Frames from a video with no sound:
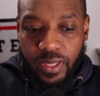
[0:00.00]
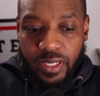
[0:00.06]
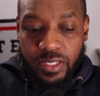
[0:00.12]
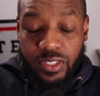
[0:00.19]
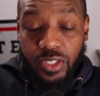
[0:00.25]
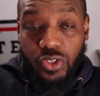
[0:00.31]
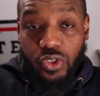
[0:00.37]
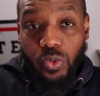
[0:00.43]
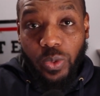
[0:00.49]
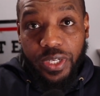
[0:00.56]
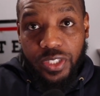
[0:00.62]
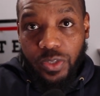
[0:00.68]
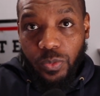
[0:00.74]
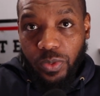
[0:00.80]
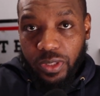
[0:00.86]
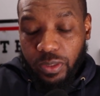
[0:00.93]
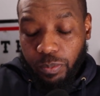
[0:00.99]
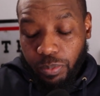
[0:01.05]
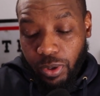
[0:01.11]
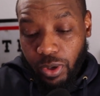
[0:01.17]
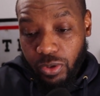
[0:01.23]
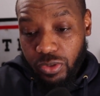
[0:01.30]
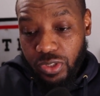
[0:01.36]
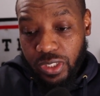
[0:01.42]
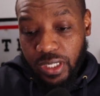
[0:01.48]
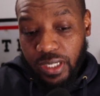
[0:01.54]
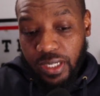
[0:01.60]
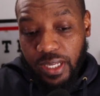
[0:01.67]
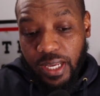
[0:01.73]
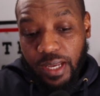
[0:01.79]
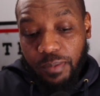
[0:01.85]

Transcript: situation with a person,